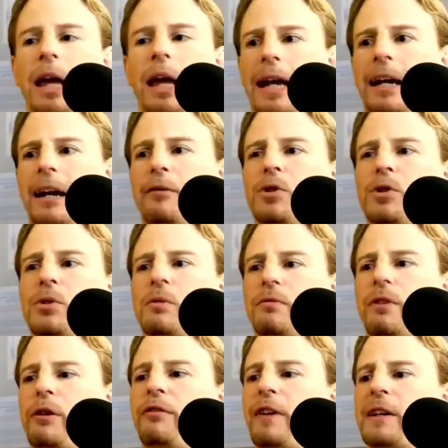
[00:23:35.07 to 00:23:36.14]
And I was
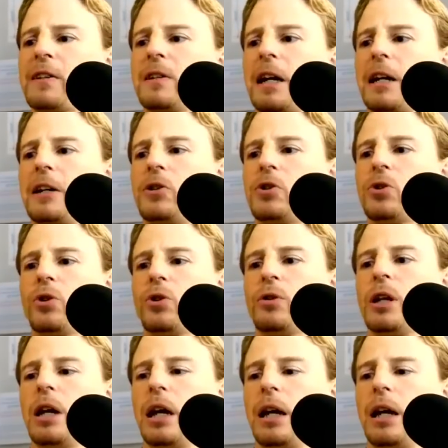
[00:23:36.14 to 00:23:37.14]
very fascinated to